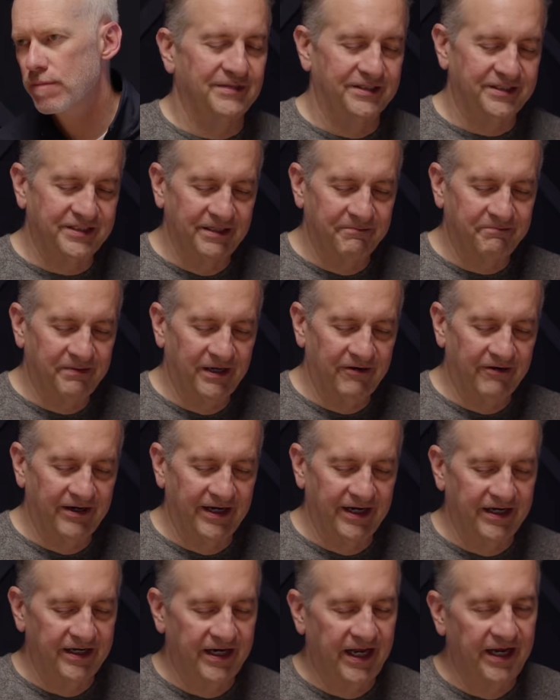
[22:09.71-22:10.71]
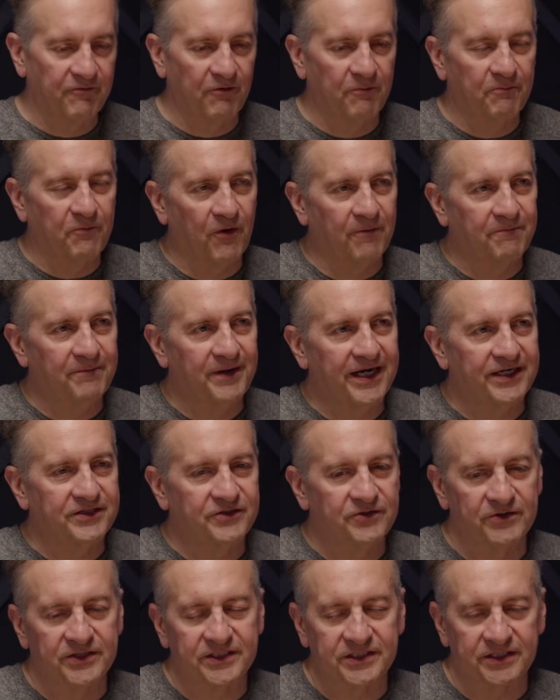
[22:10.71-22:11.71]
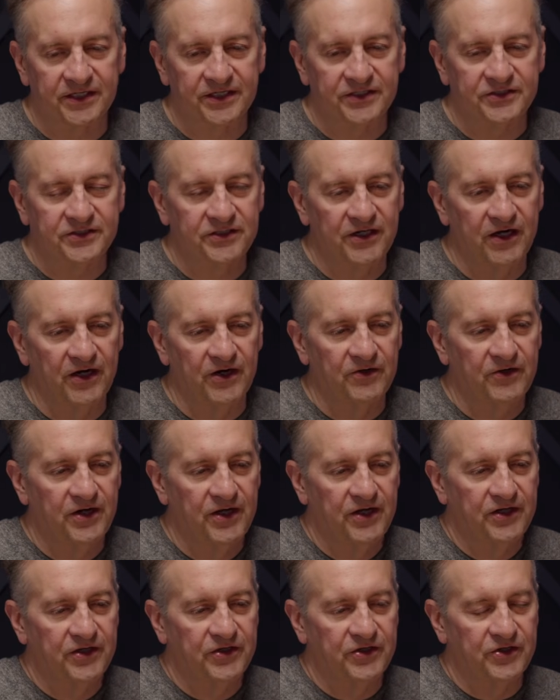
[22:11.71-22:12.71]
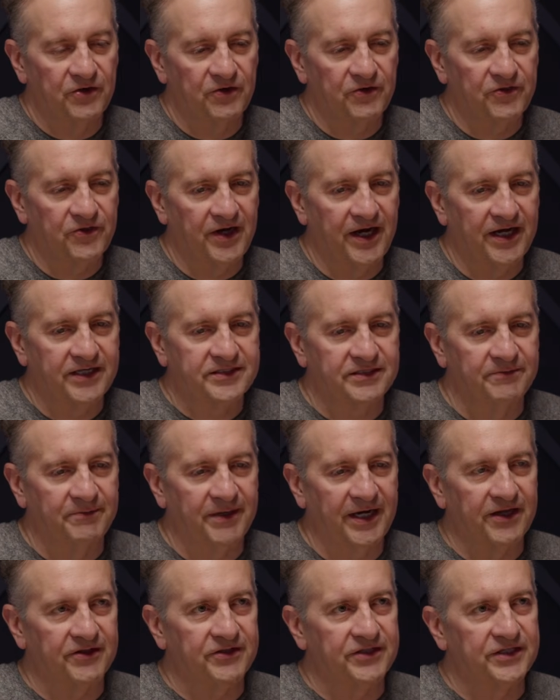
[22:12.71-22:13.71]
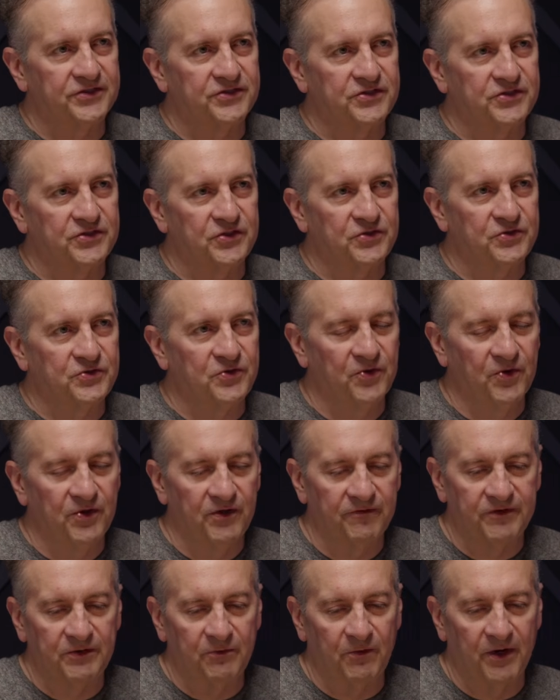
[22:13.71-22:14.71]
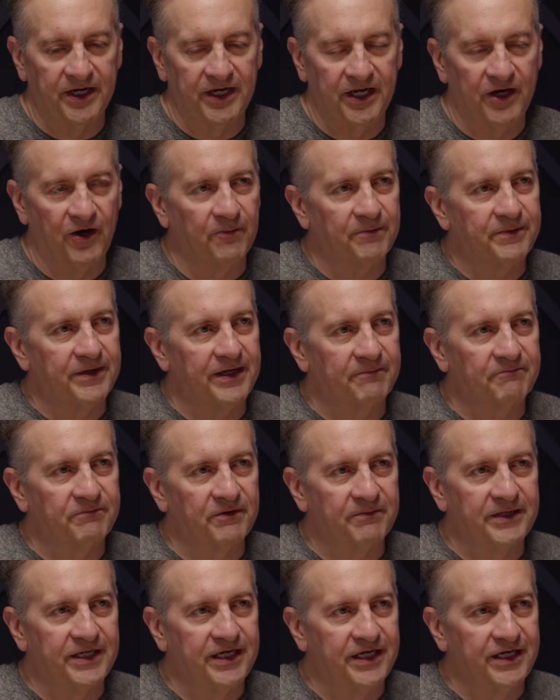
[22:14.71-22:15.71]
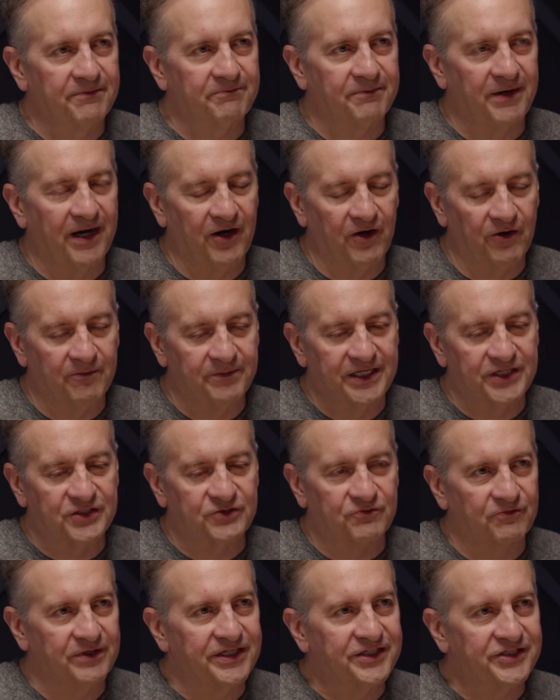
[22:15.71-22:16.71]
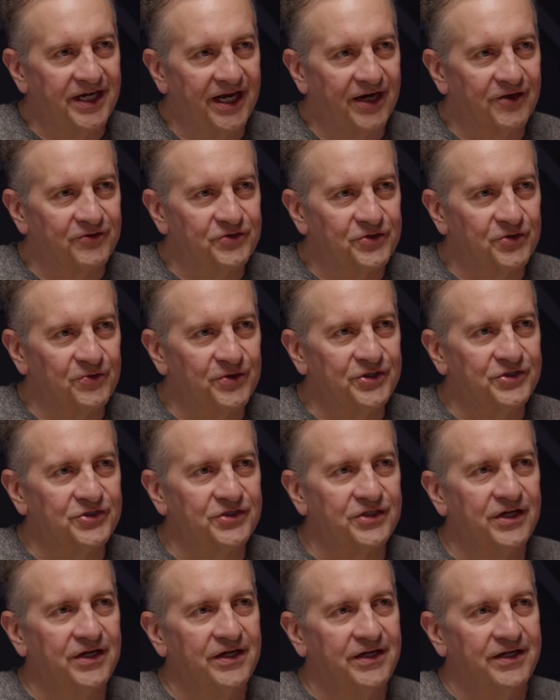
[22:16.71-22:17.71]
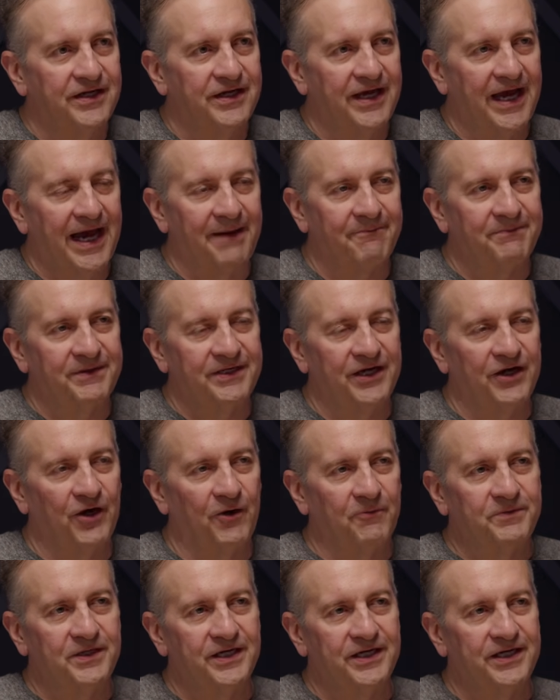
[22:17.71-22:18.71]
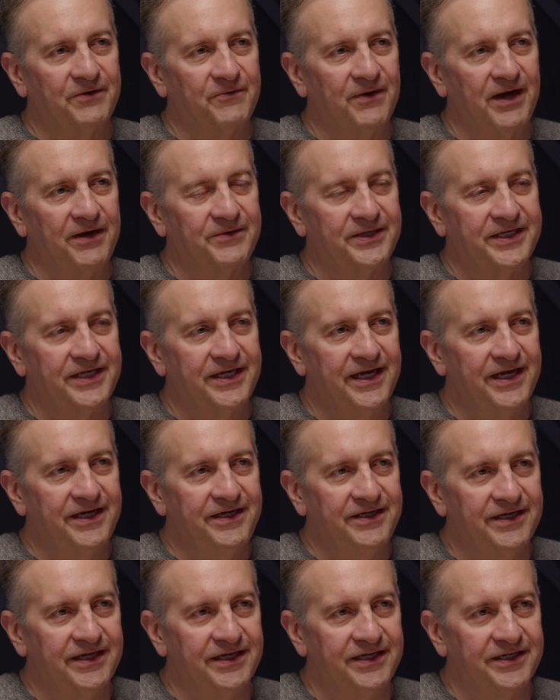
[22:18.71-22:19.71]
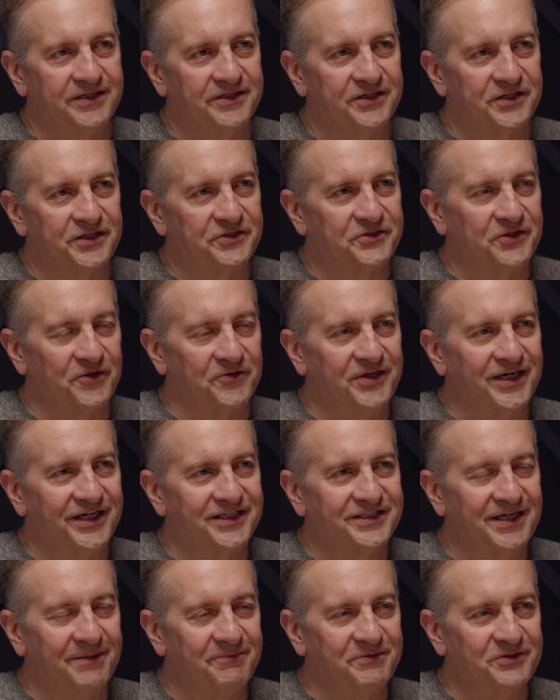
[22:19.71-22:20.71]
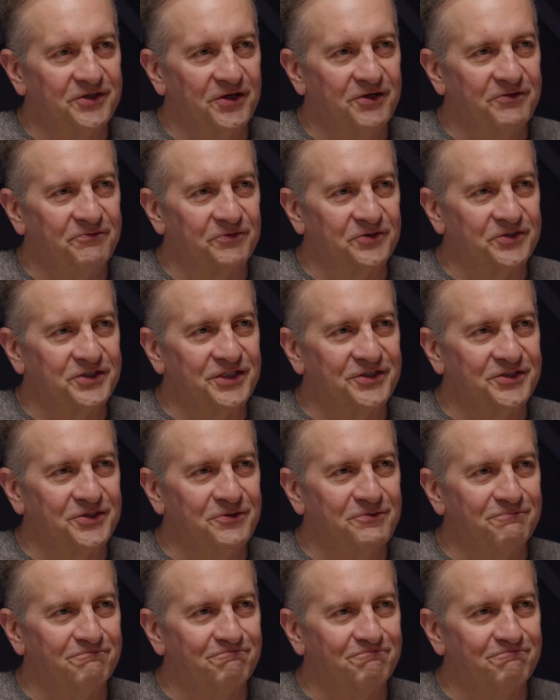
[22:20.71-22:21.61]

Let's get better at it. Hey, report back to us. Let us know your thoughts about this as a tool. If you want help implementing it, by all means, reach out to us. Happy to help you any way we can. And until the next episode, we'll see you soon.